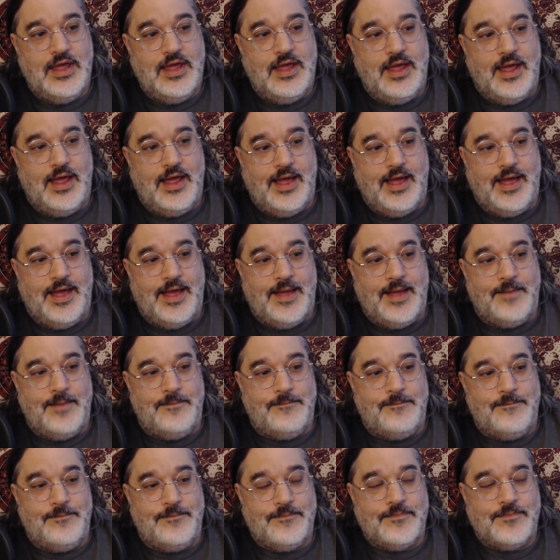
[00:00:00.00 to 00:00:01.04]

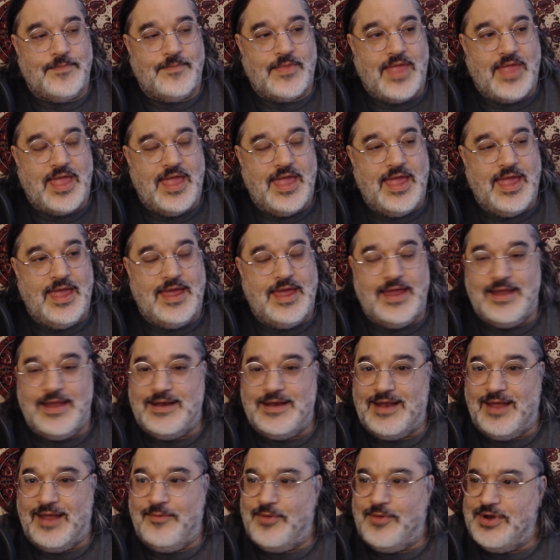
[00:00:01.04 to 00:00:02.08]
um,
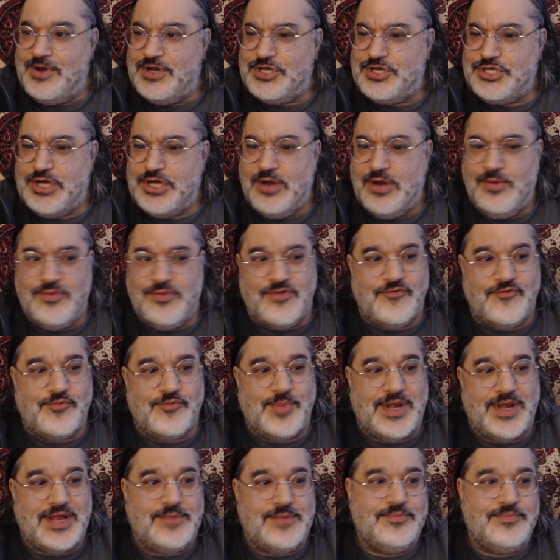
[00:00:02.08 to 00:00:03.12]
and I wanted to share with
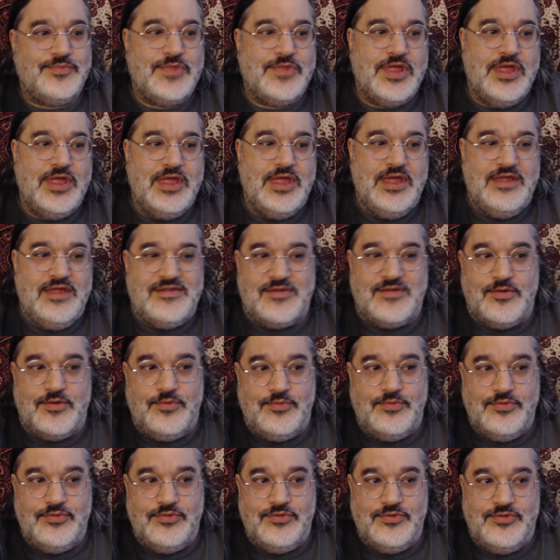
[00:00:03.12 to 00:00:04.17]
everybody.
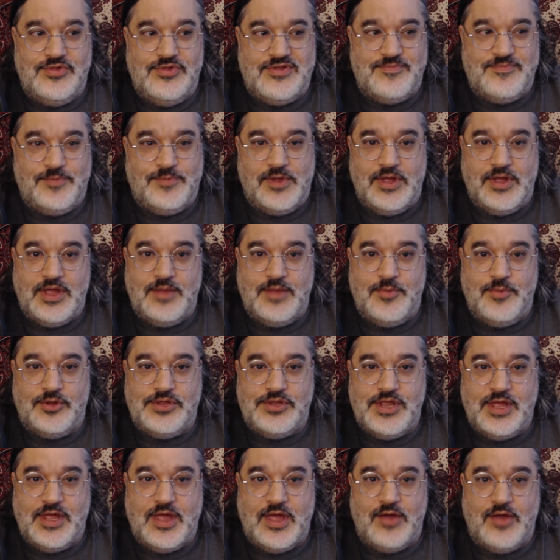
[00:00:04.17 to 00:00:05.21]
So this plugin,
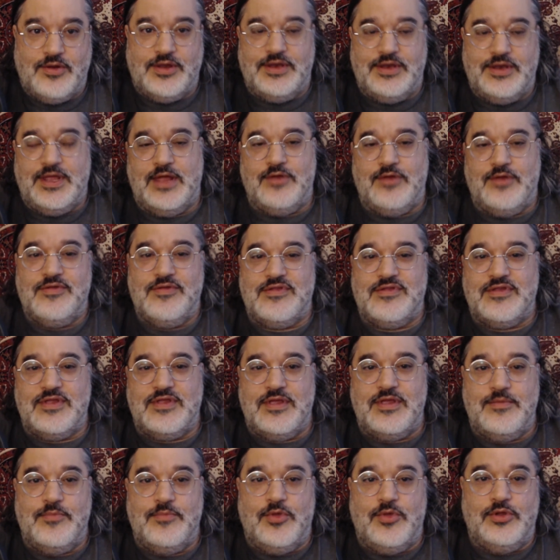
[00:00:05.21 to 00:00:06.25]
multi-account containers,
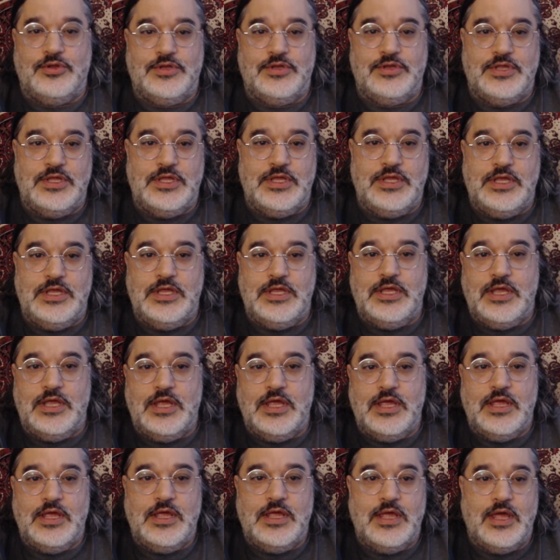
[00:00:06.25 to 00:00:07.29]
see
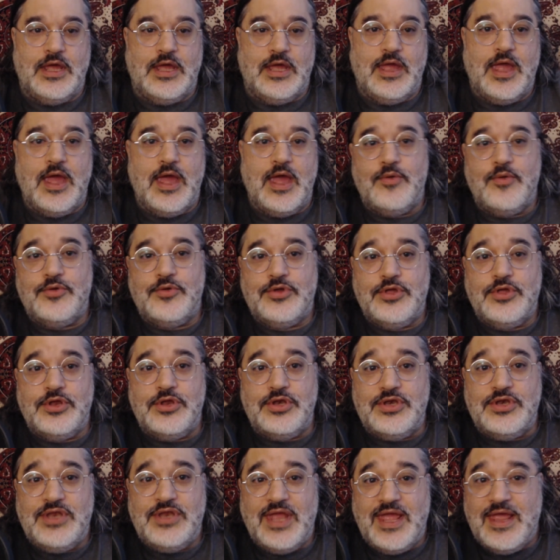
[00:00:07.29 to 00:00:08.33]
multi-account
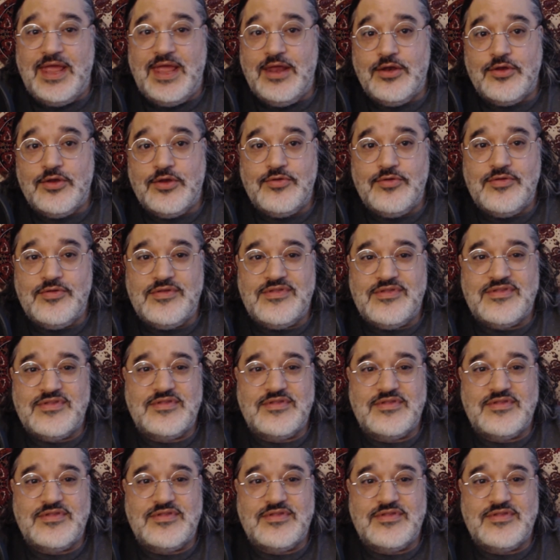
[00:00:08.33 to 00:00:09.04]
containers,